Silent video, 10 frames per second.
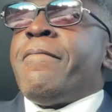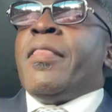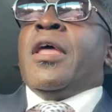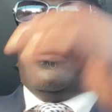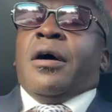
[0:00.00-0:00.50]

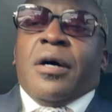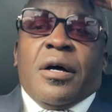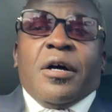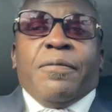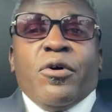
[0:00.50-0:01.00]

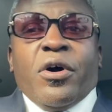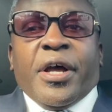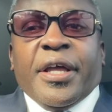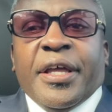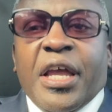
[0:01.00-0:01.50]
Oh,
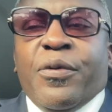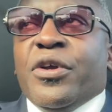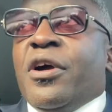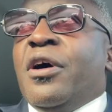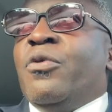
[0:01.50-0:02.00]
boy. Here we
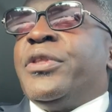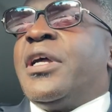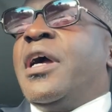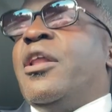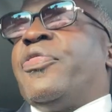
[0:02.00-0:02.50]
go with the
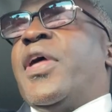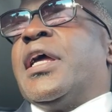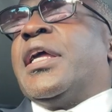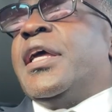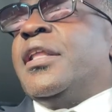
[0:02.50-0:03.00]
color thing
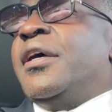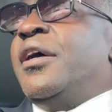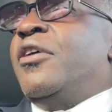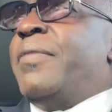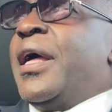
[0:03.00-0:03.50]
again.
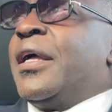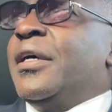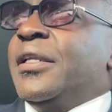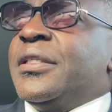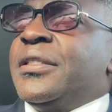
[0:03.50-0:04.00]
Oh, my
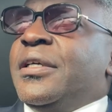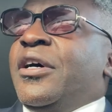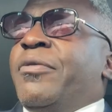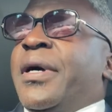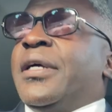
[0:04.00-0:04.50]
goodness.
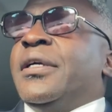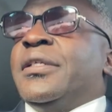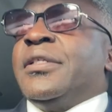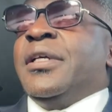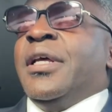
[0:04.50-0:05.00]
Oh, my goodness.